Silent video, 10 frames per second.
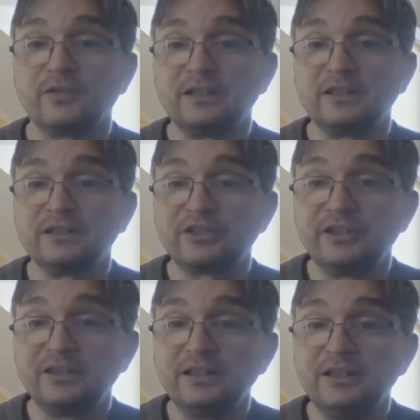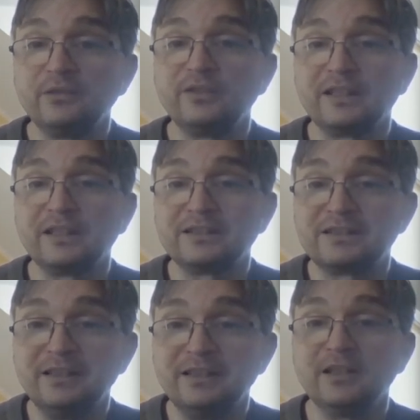in 3D we can
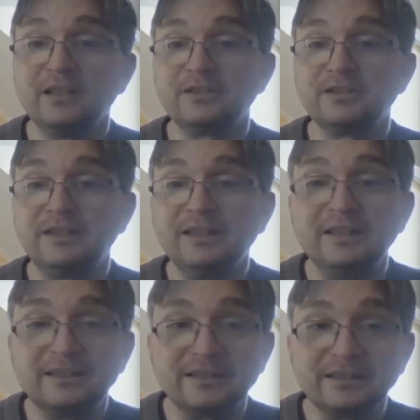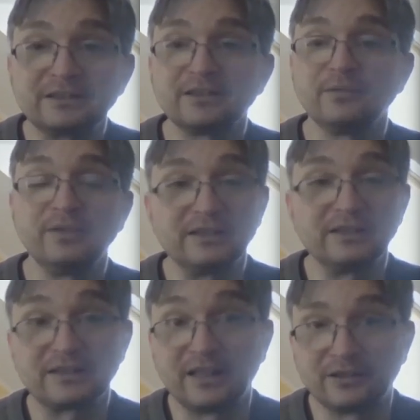see the helices with these
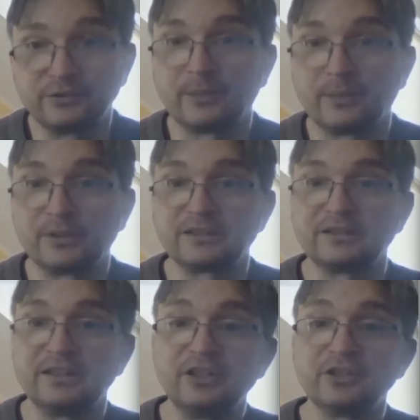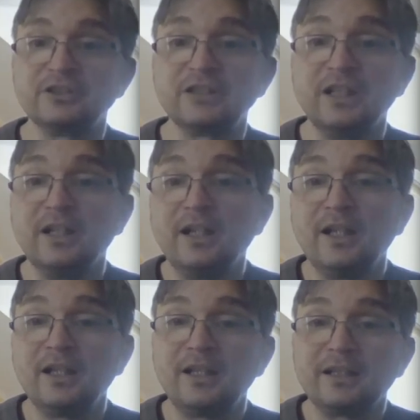cartoon representations,
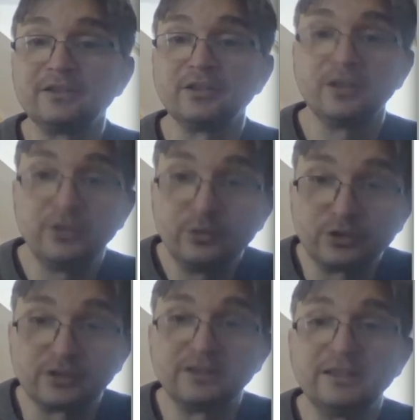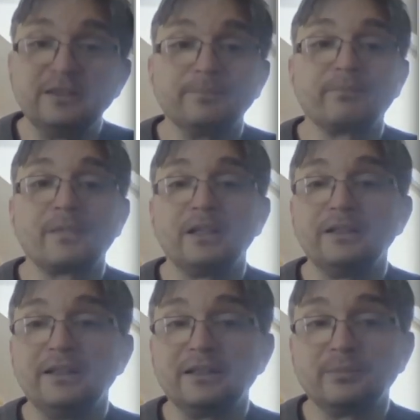and usually
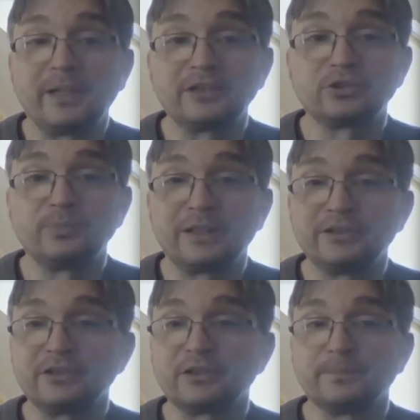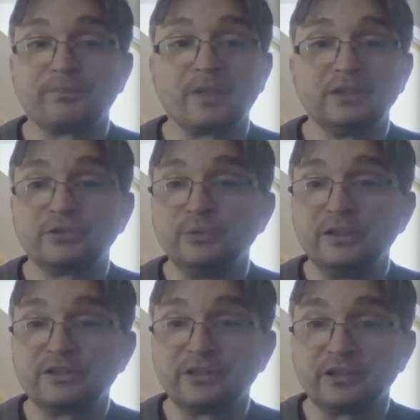it much better suits
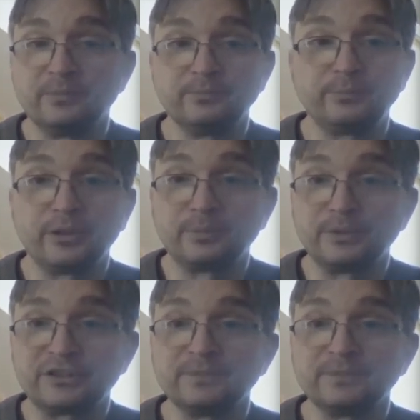our purpose,